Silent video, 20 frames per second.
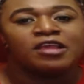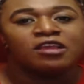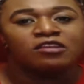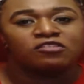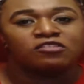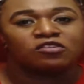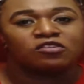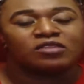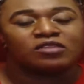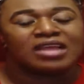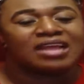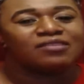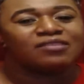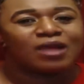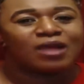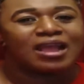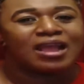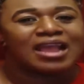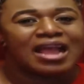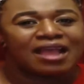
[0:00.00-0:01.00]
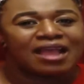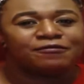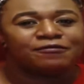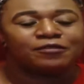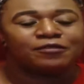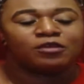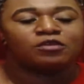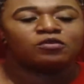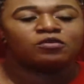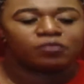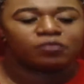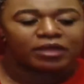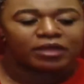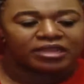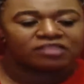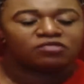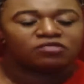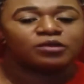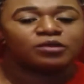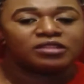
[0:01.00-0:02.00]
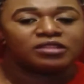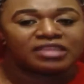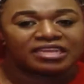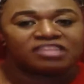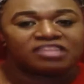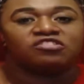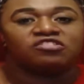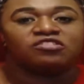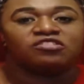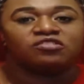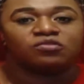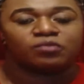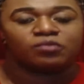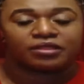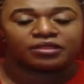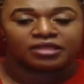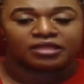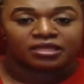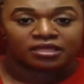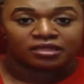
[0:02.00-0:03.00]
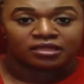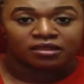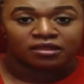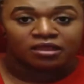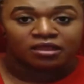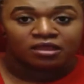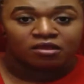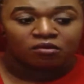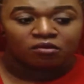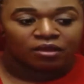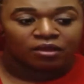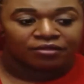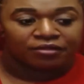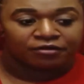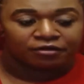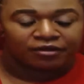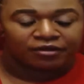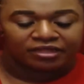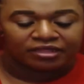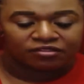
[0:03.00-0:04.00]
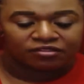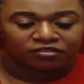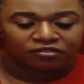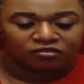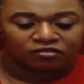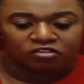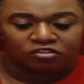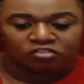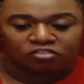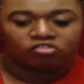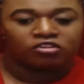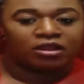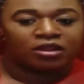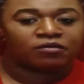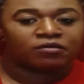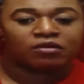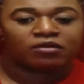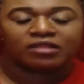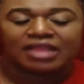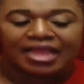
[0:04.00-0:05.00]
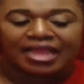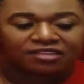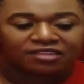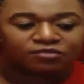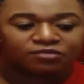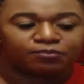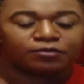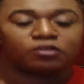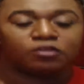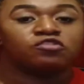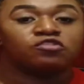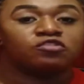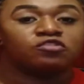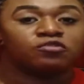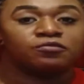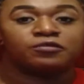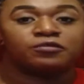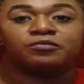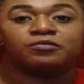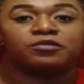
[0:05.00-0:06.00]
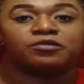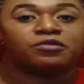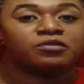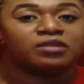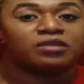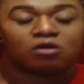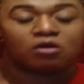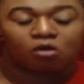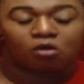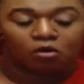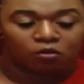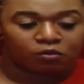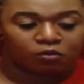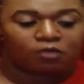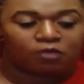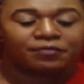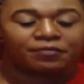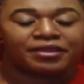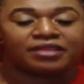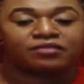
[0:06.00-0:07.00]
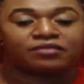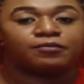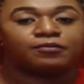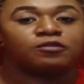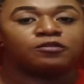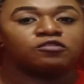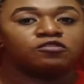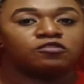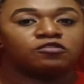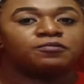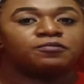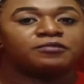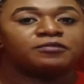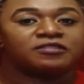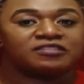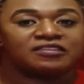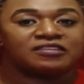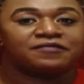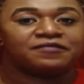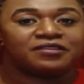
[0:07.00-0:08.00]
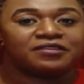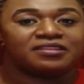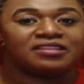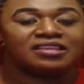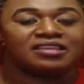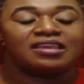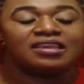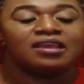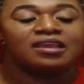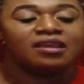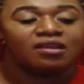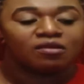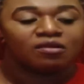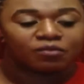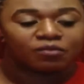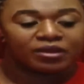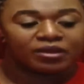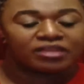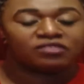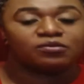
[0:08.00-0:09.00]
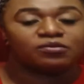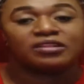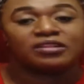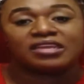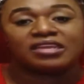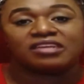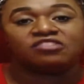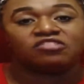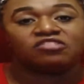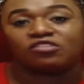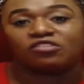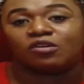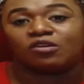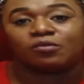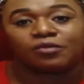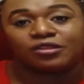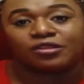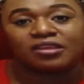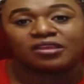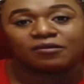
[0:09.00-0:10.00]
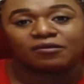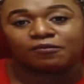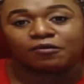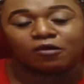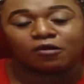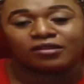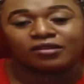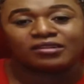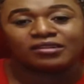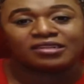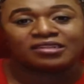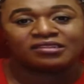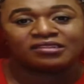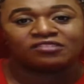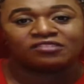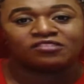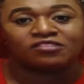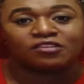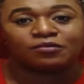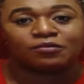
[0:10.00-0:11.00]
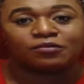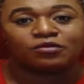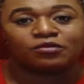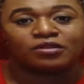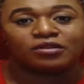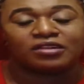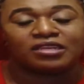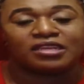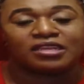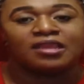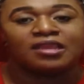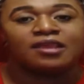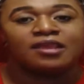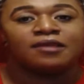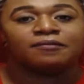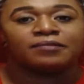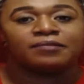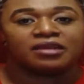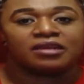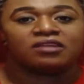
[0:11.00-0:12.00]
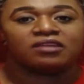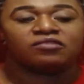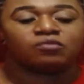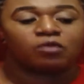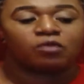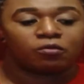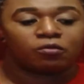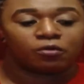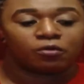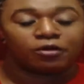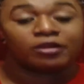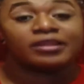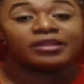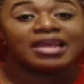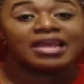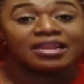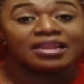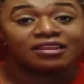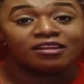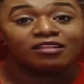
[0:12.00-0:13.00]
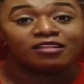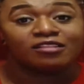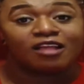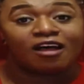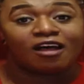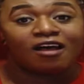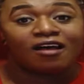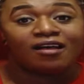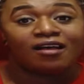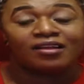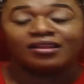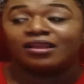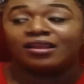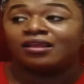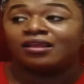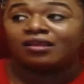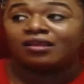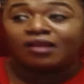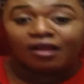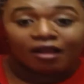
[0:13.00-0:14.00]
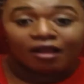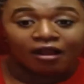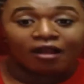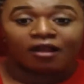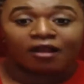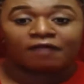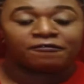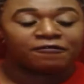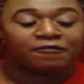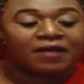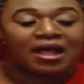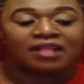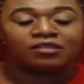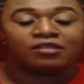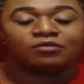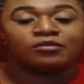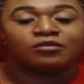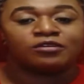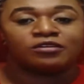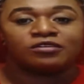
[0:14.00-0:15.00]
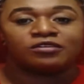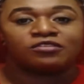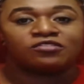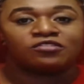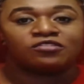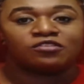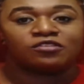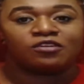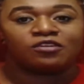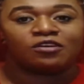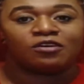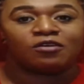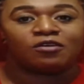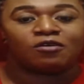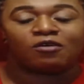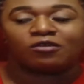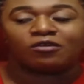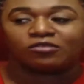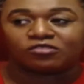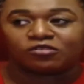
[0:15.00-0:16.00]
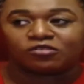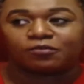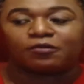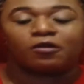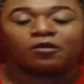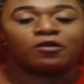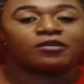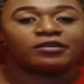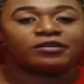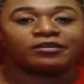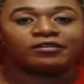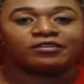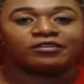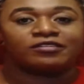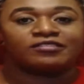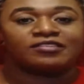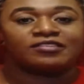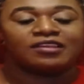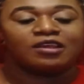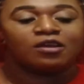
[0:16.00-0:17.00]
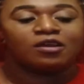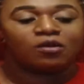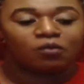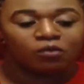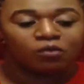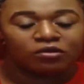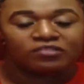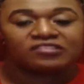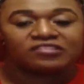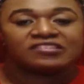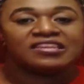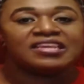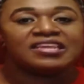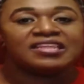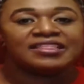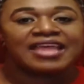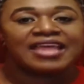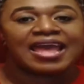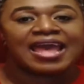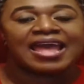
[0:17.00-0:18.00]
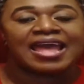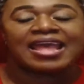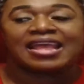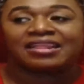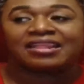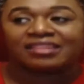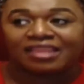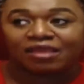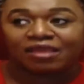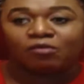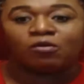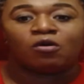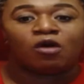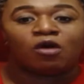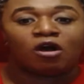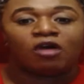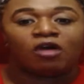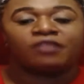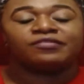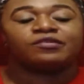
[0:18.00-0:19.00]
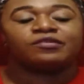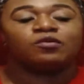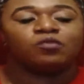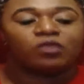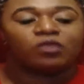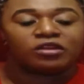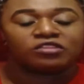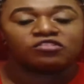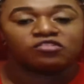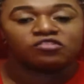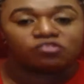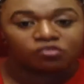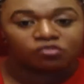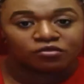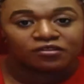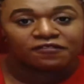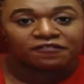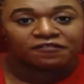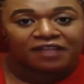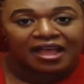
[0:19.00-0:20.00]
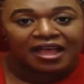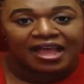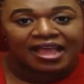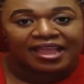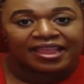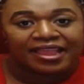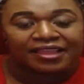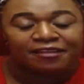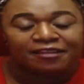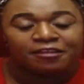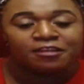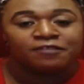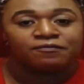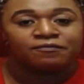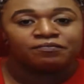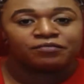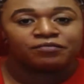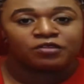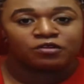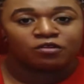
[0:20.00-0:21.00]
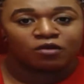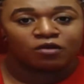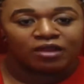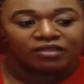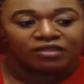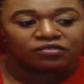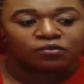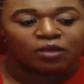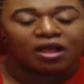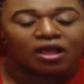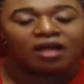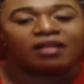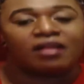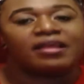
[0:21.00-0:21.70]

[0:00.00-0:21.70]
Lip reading: So that's why I feel race relations within, whether it's the generalized booktube community or romance booktube specifically, race relations are really important in this community, because when we're getting along, our followers, you know, or supporters will see that, and they will also want to unify, you know, as well.